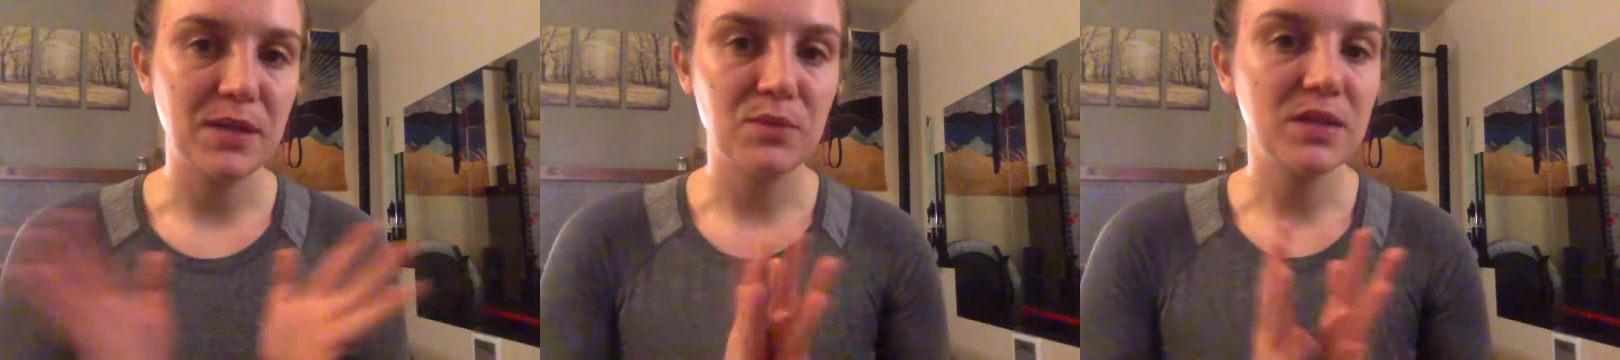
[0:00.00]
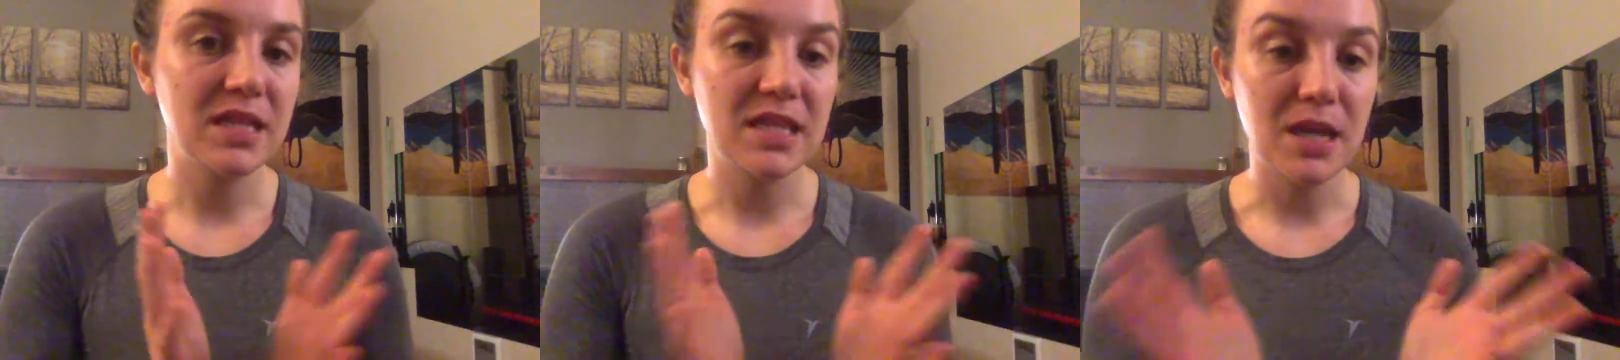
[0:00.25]

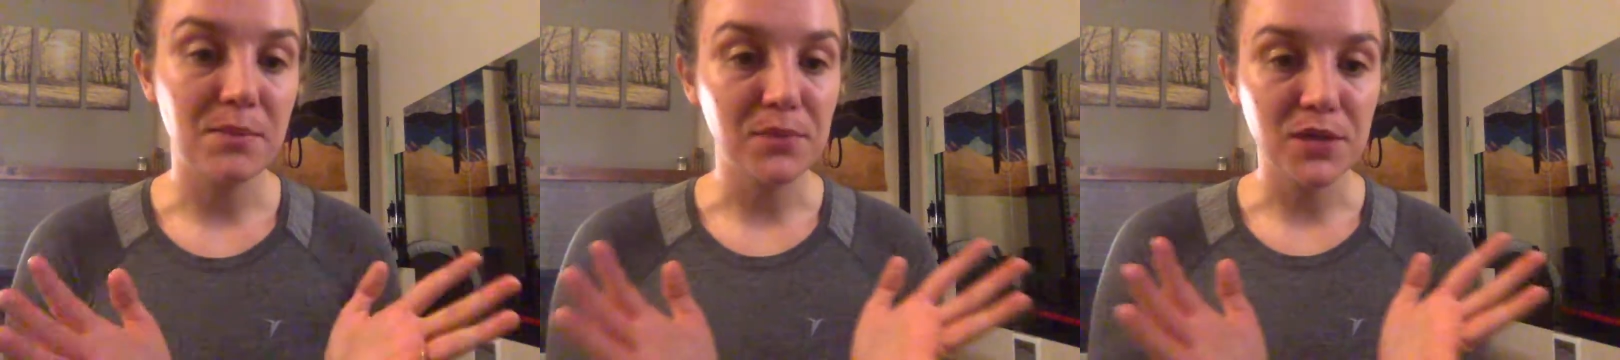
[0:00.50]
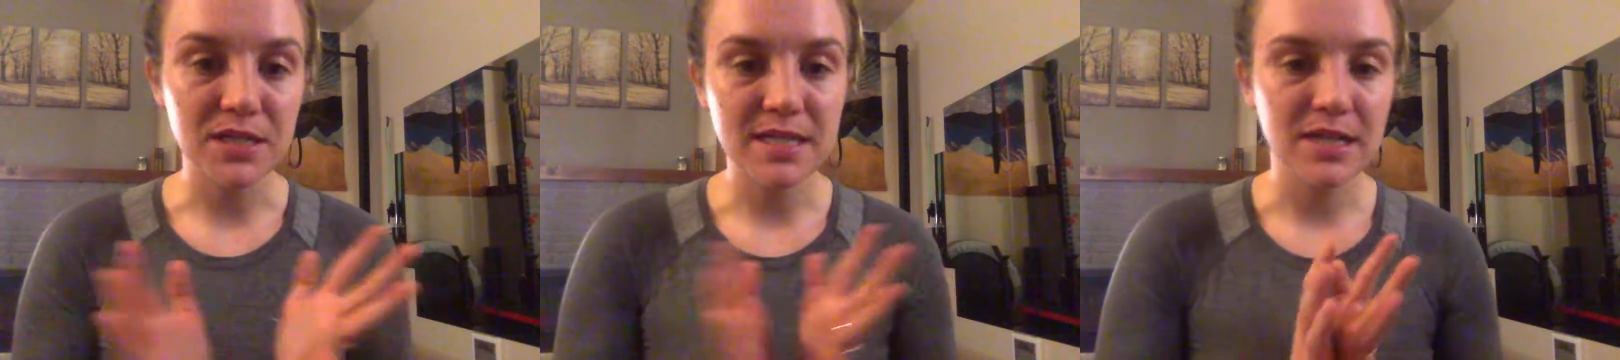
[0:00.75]
with
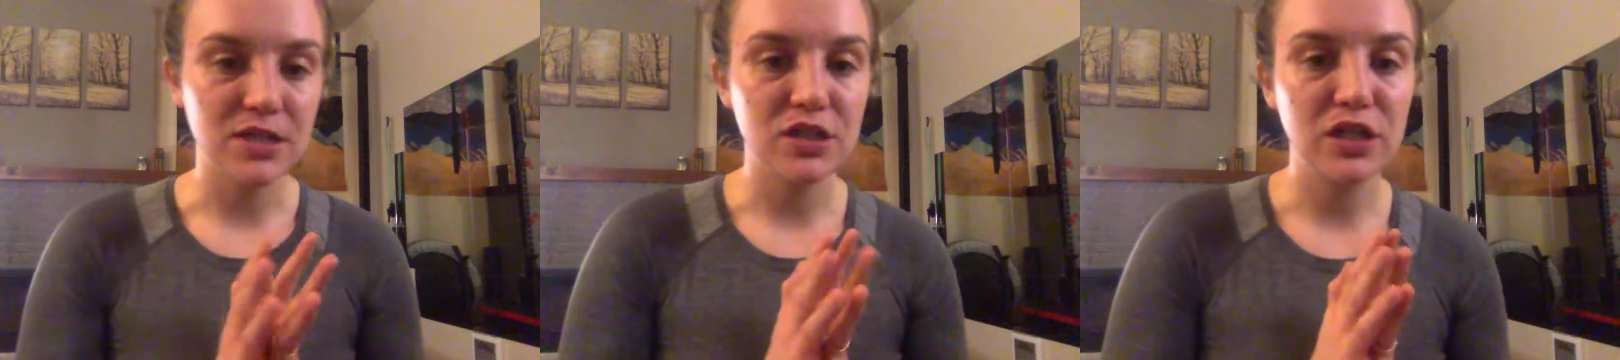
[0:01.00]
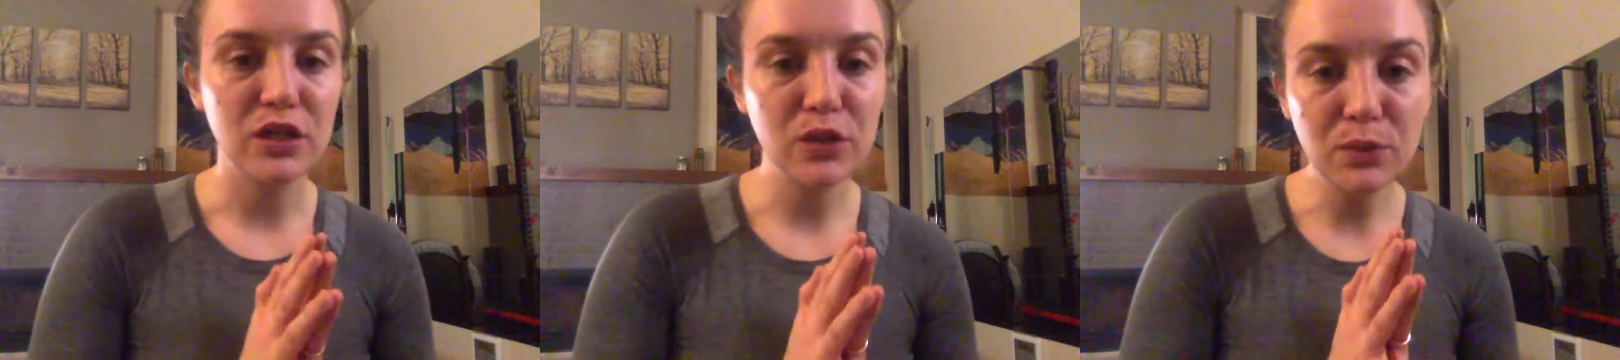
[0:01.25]
numbers here
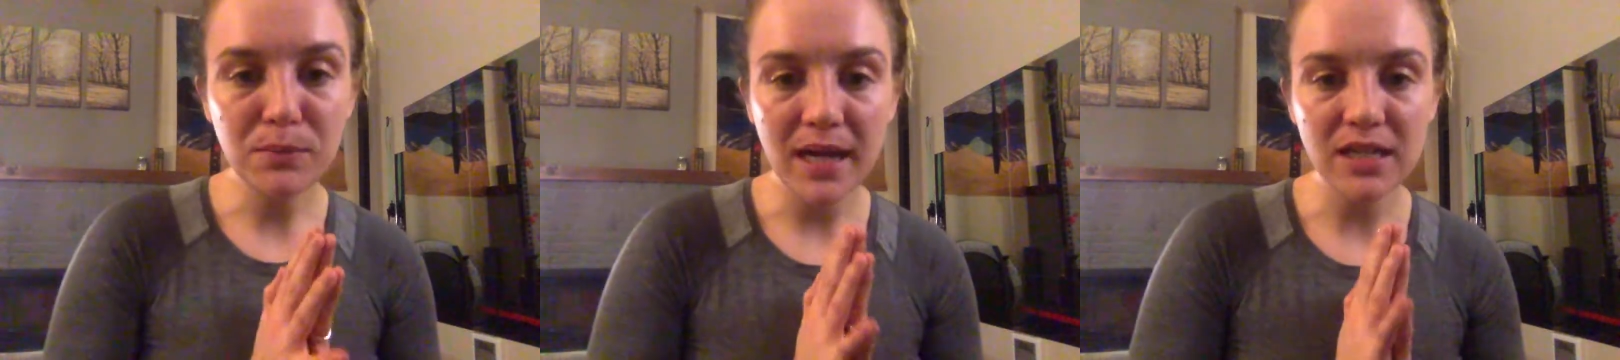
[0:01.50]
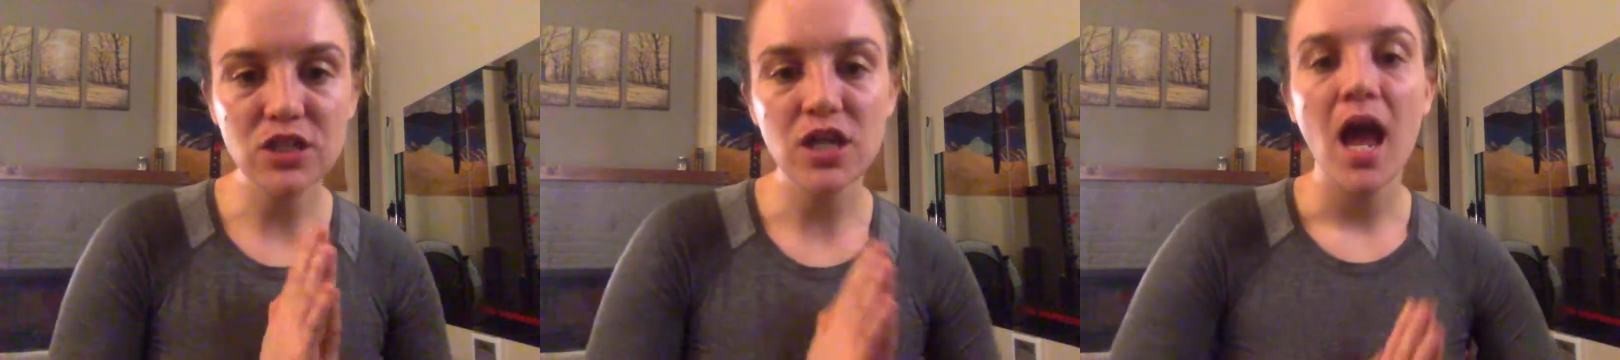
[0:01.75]
too
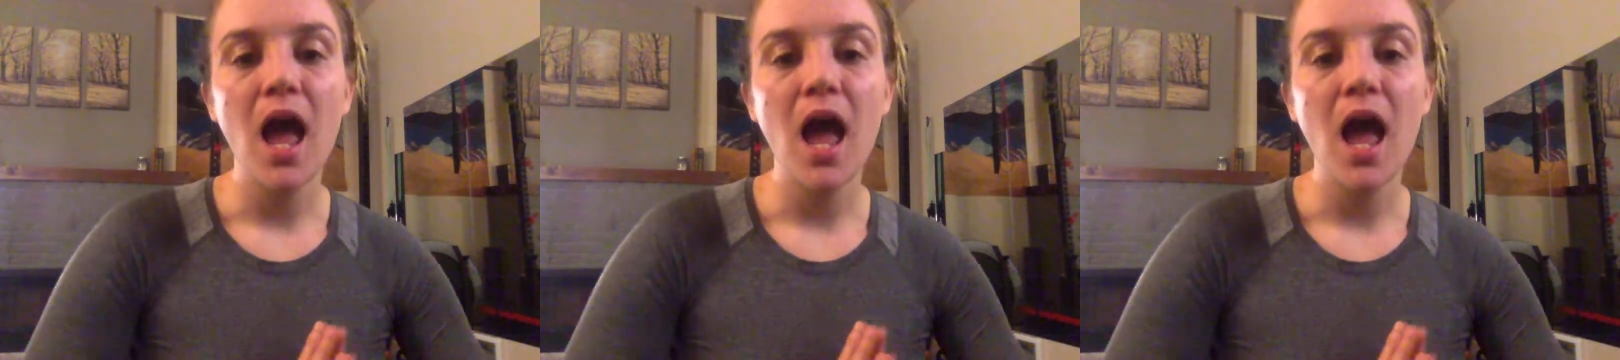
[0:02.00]
much.